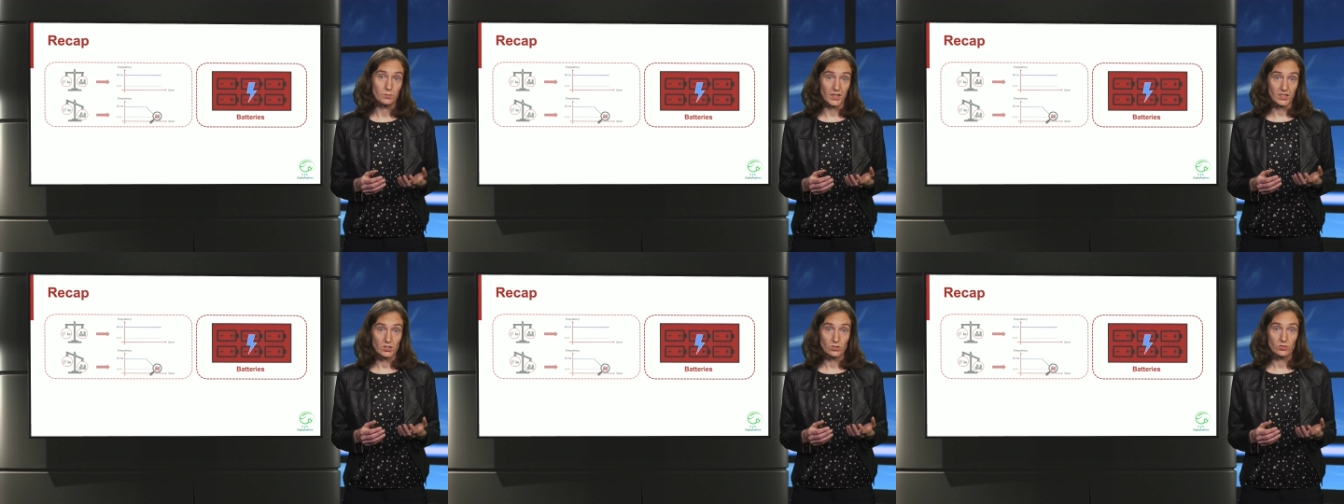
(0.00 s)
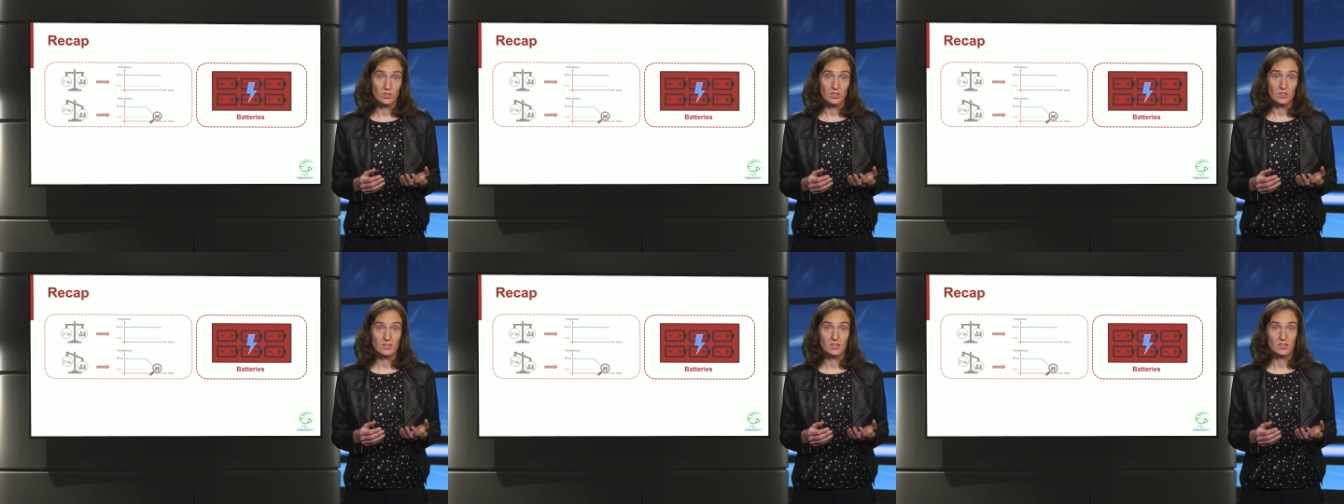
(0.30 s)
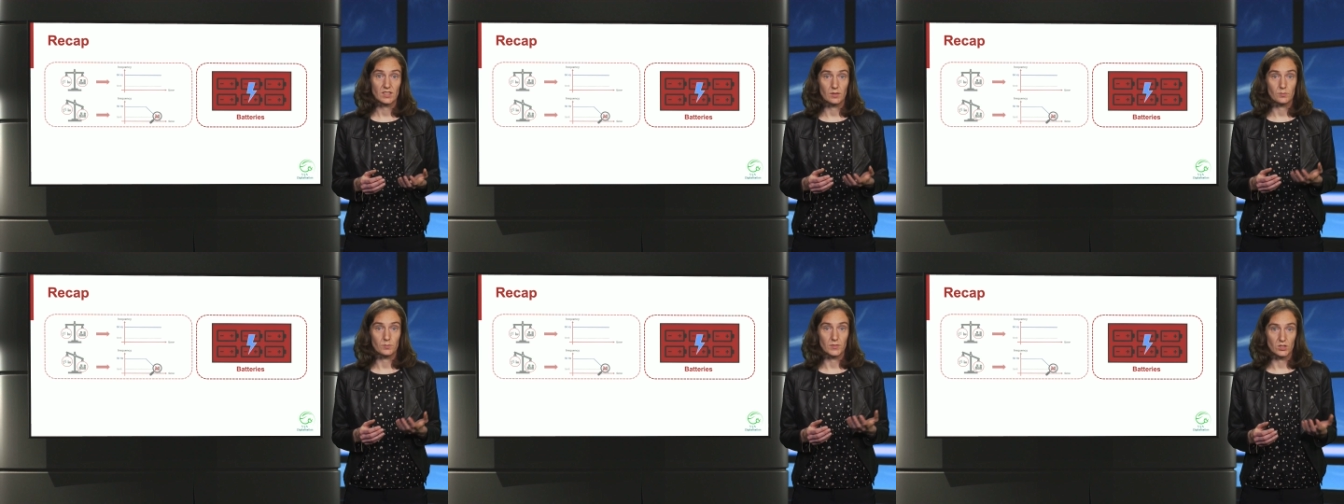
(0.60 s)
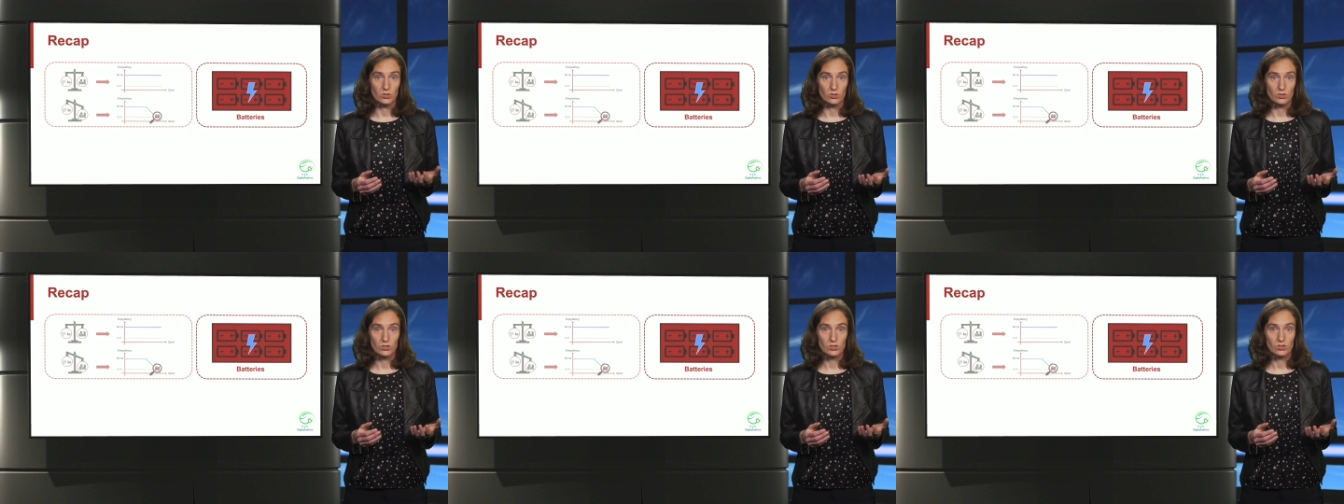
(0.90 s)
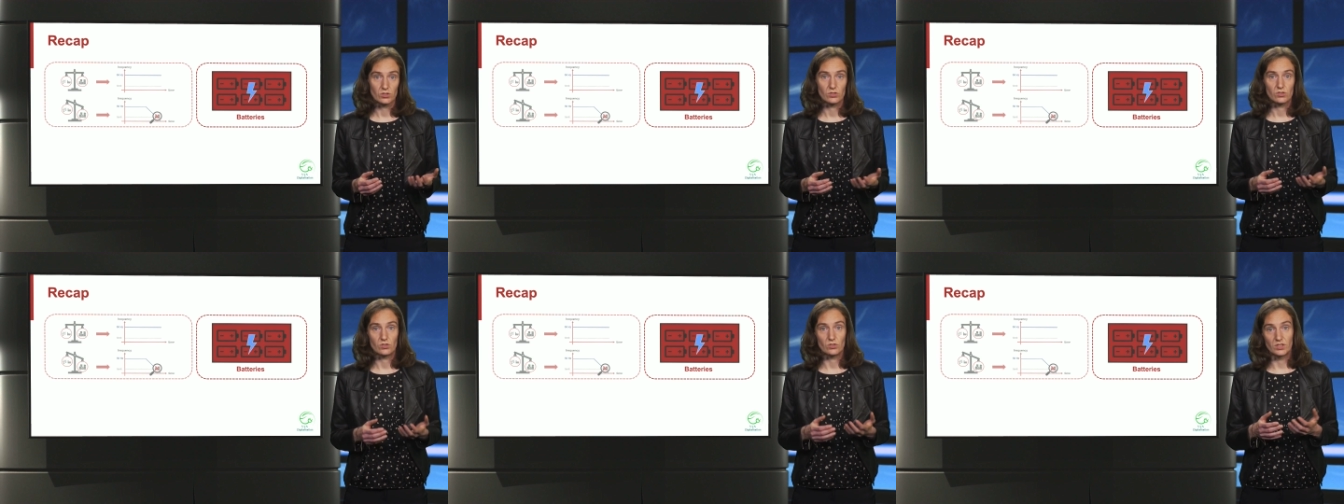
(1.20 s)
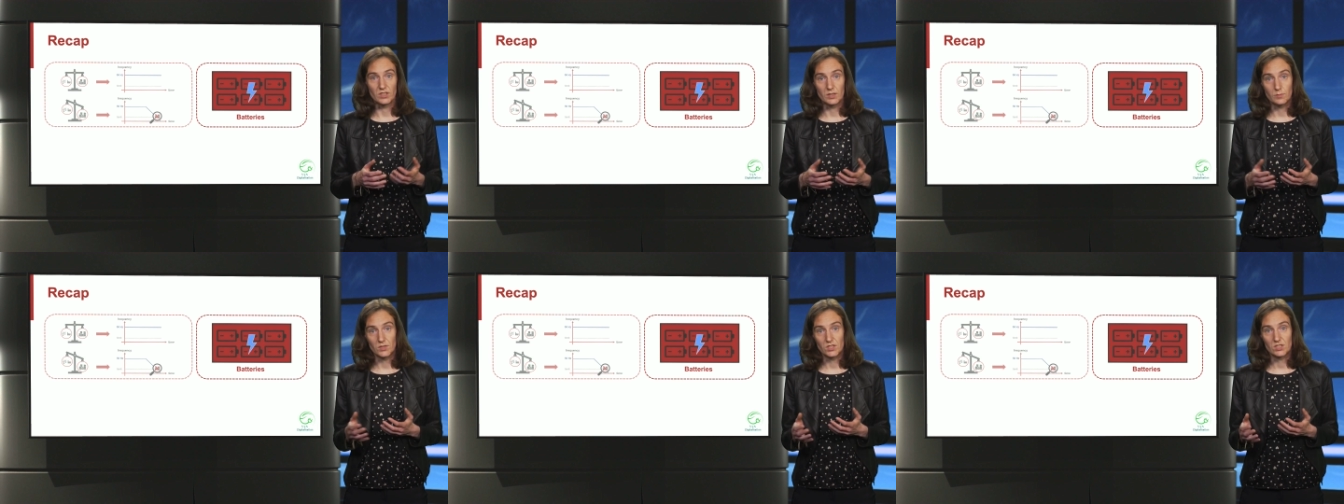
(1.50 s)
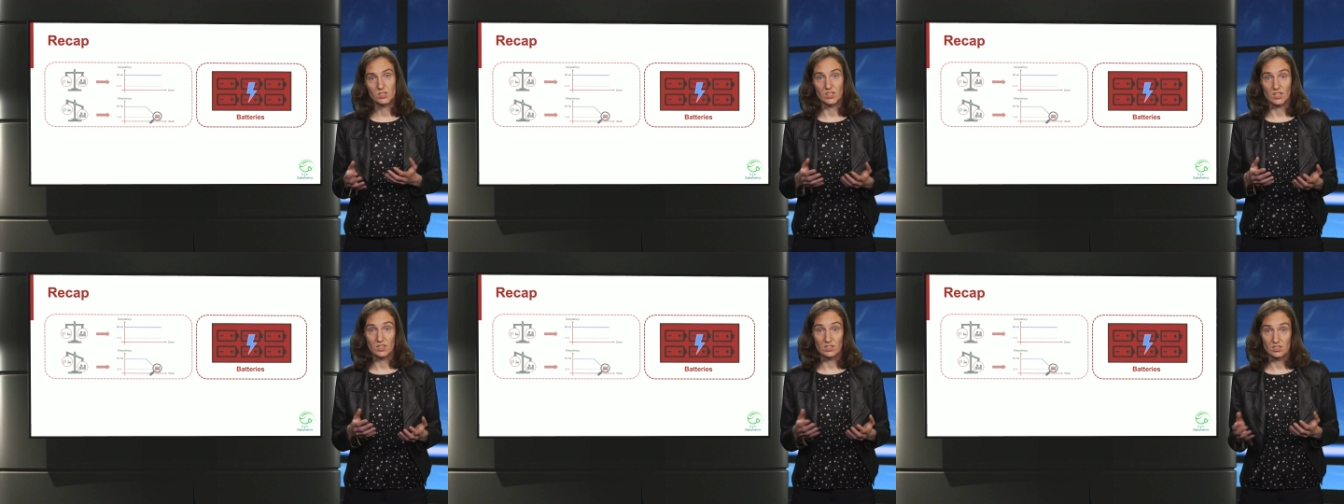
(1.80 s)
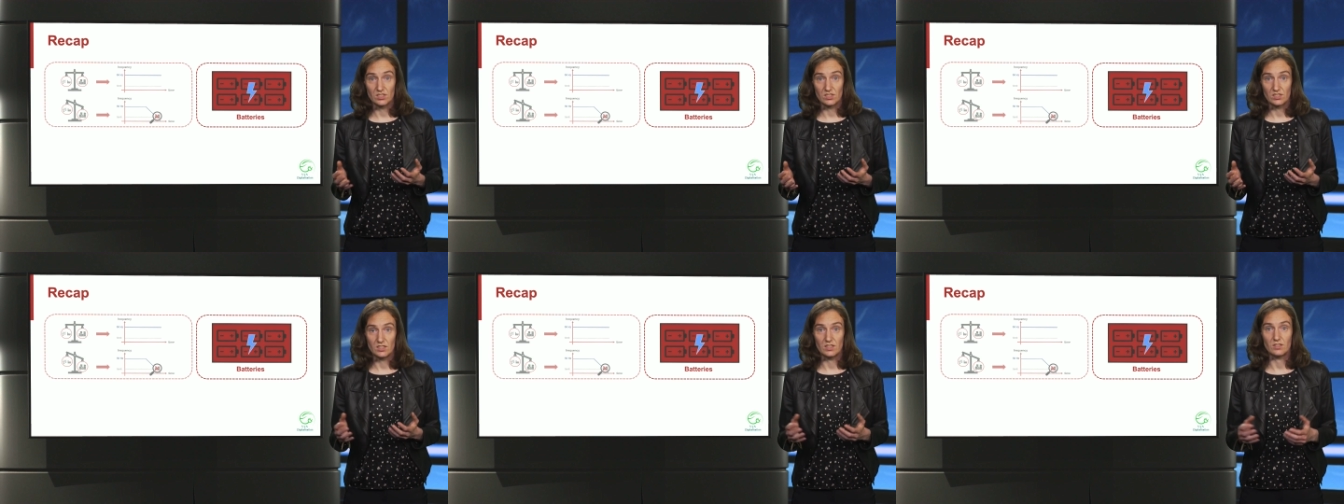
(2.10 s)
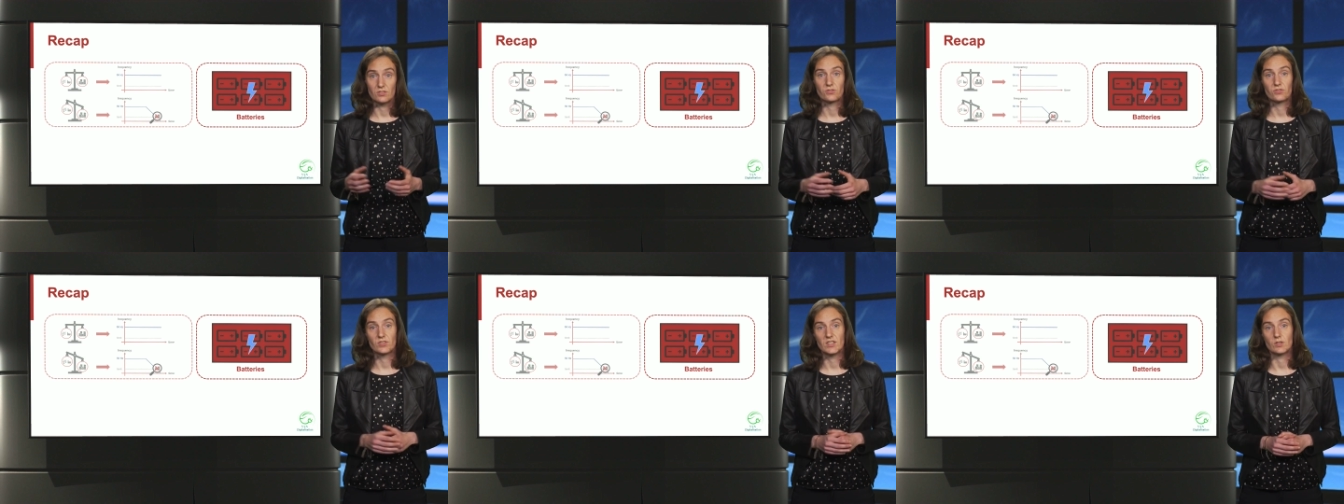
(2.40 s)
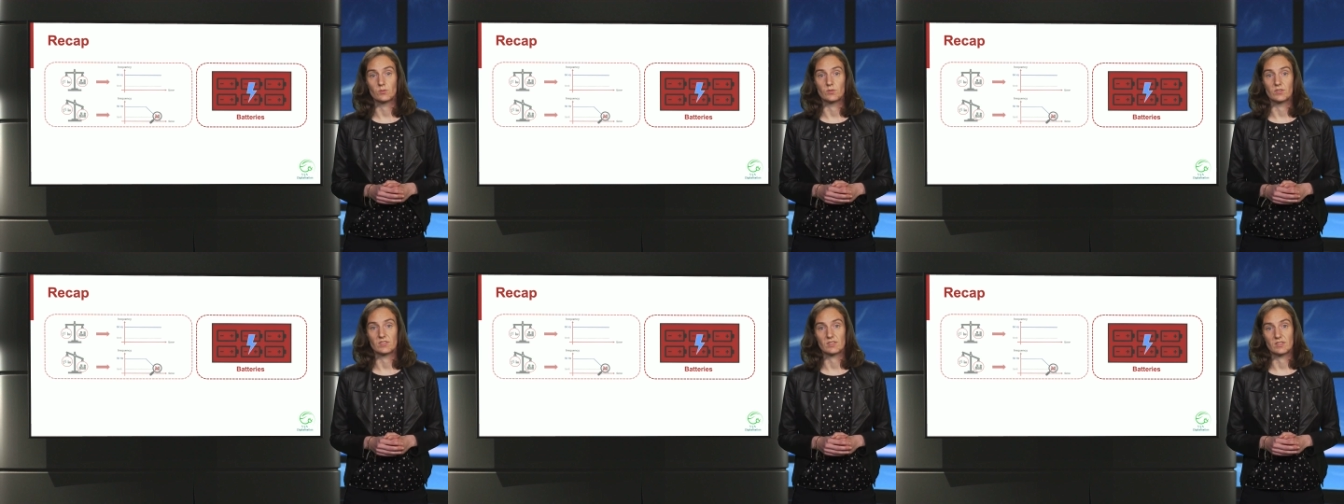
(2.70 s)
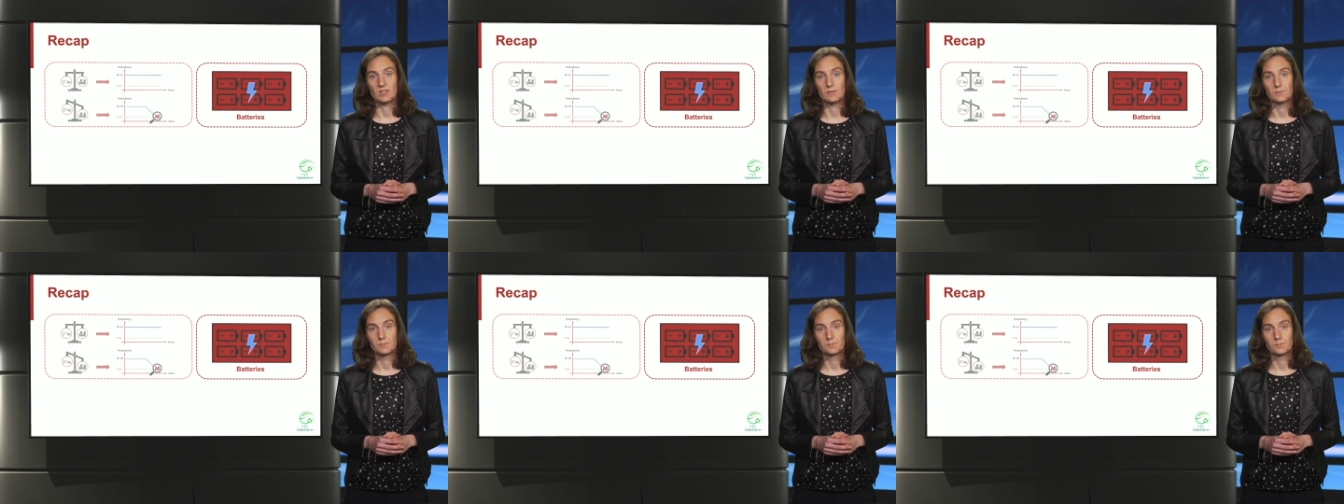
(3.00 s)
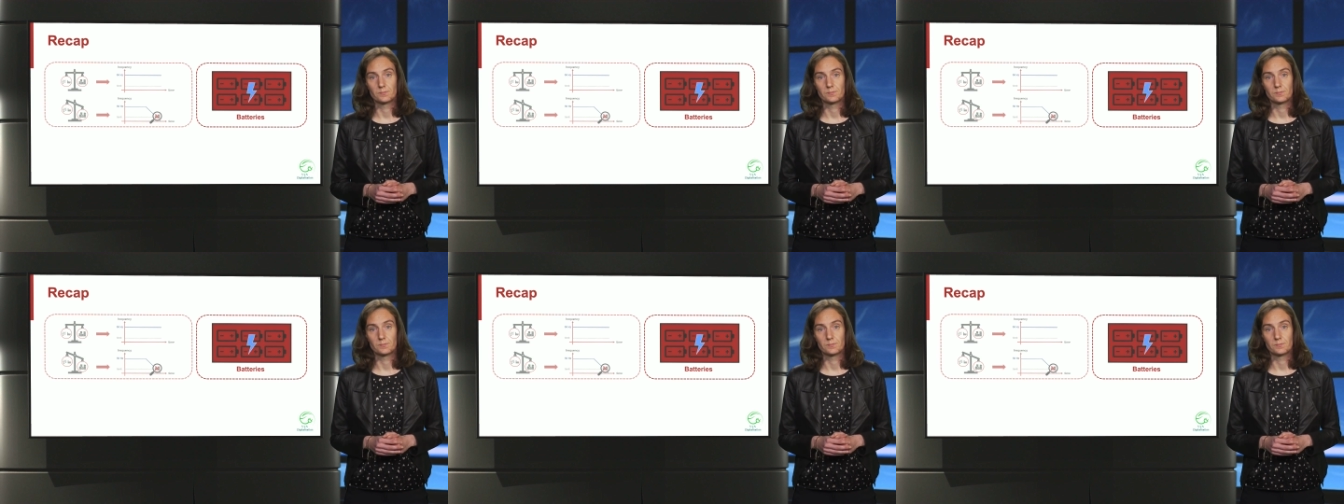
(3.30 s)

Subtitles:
batteries can be used to limit changes in frequency.